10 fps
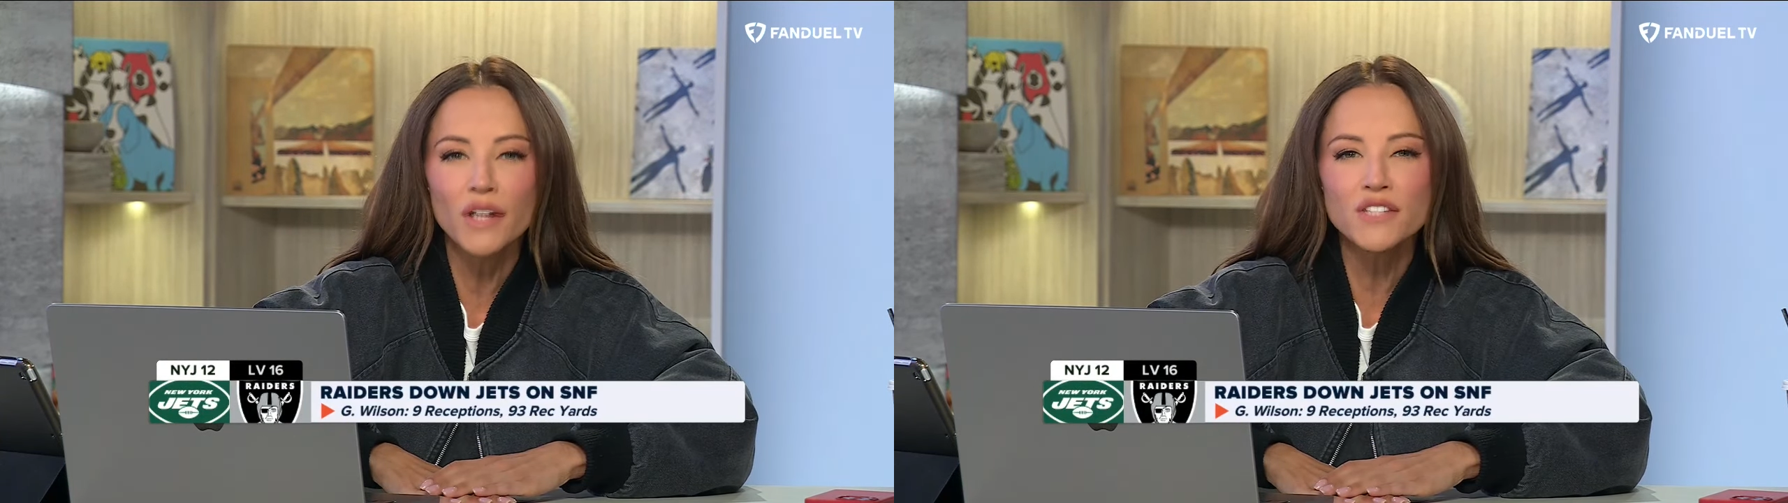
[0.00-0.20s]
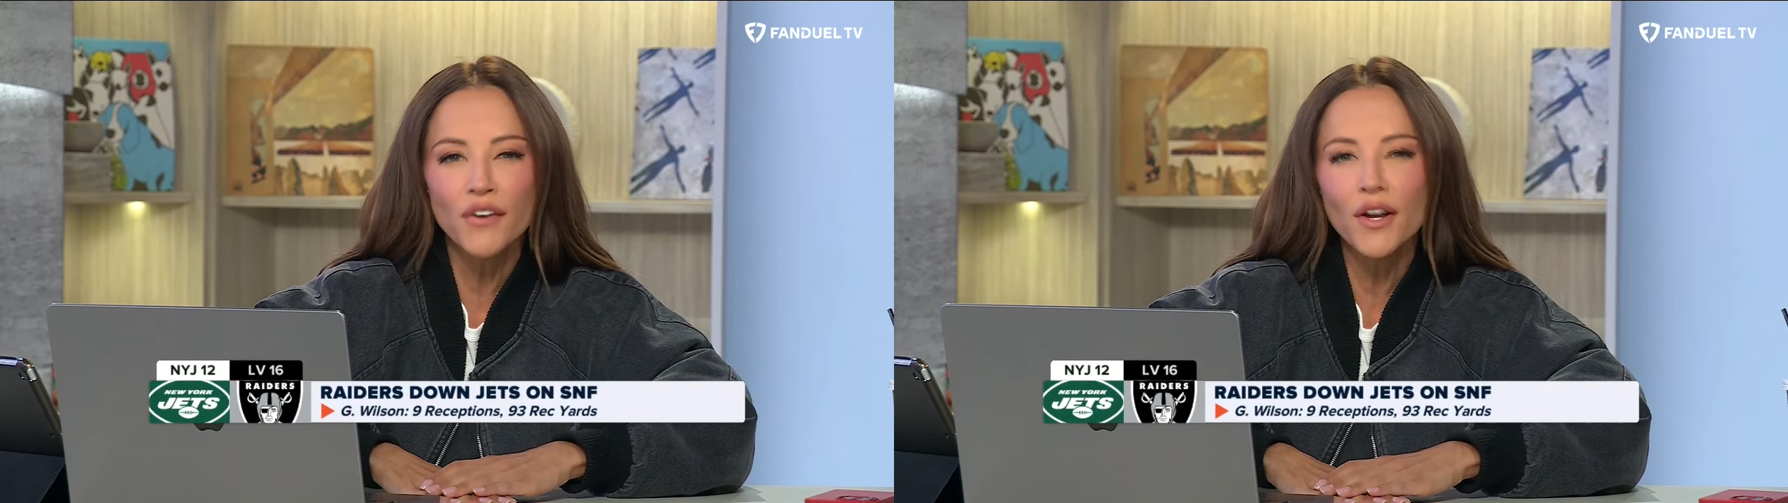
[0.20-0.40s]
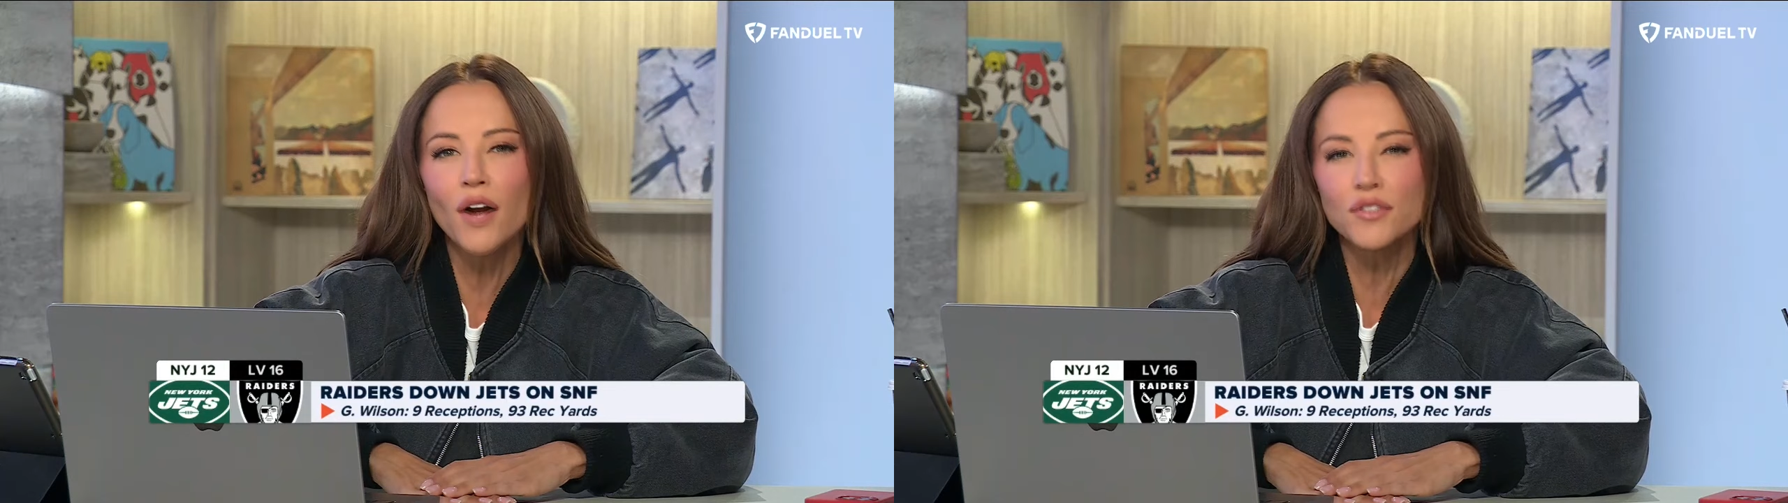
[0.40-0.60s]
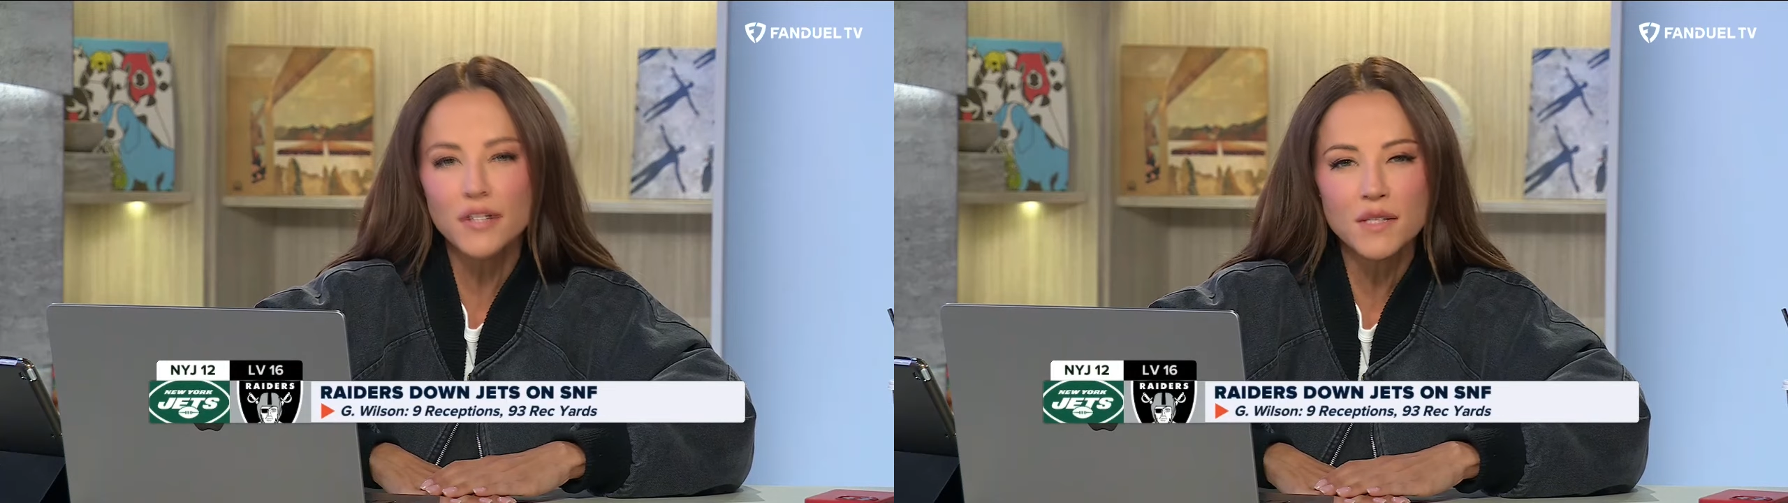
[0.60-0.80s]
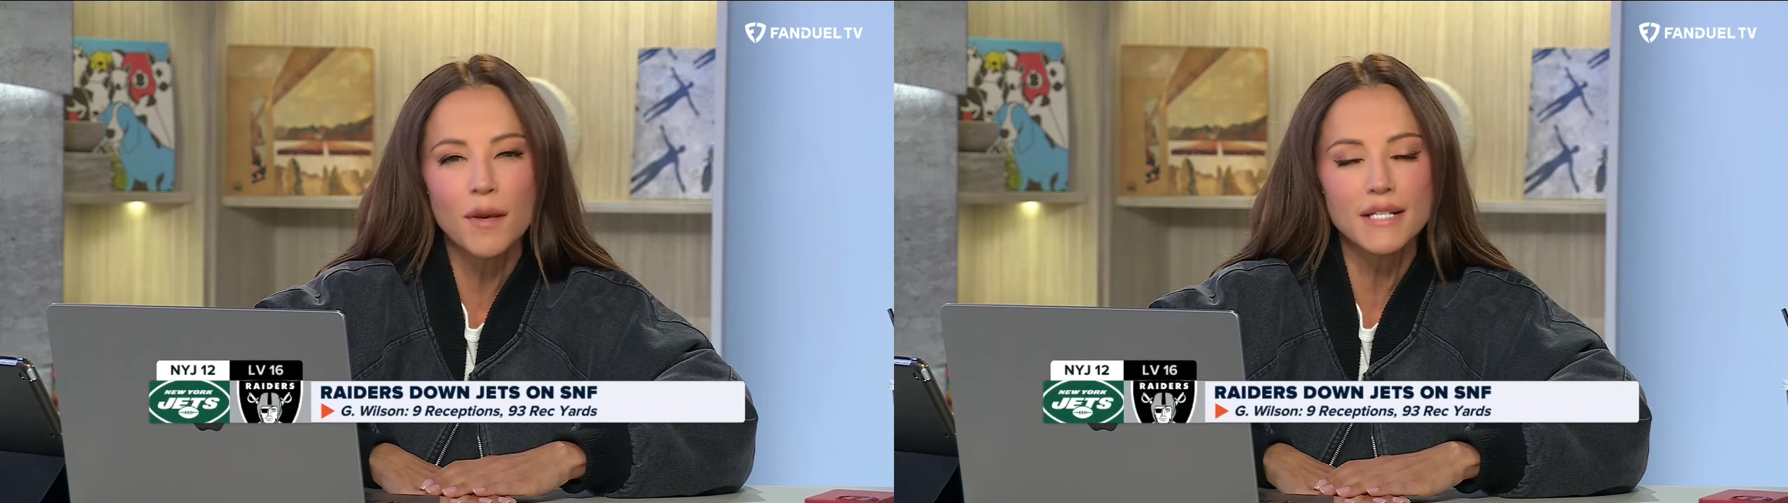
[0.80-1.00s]
It's very hard
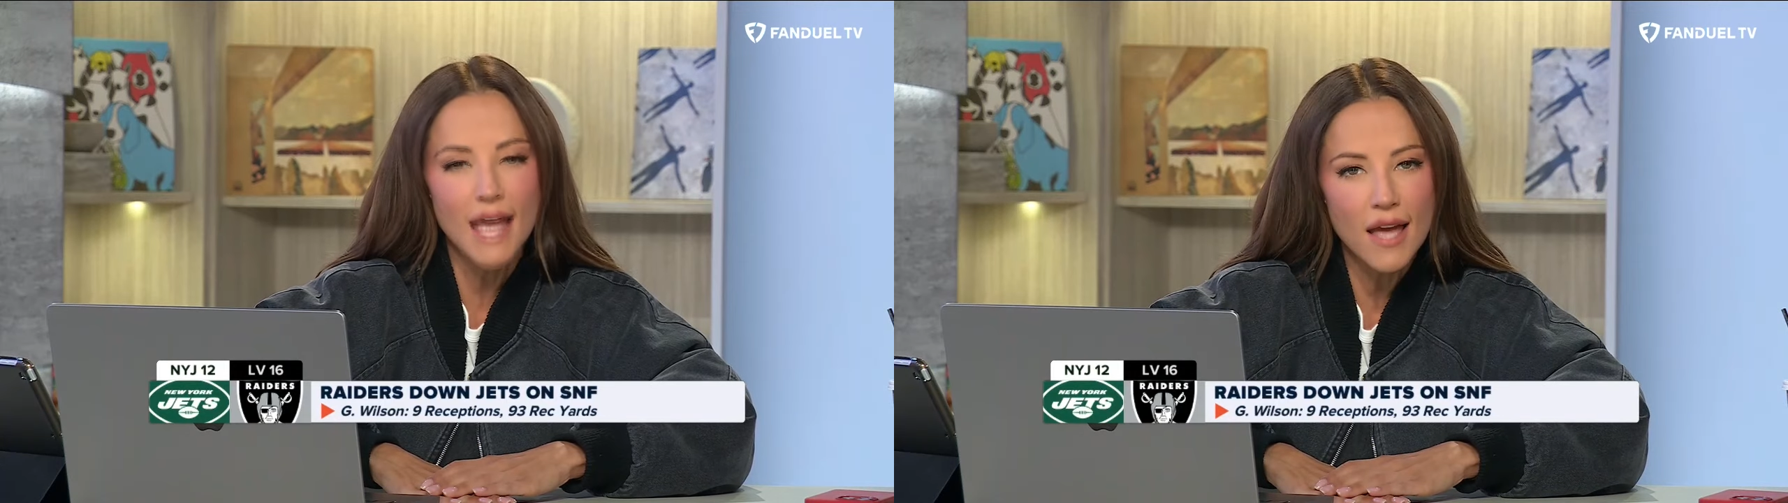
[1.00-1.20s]
to expect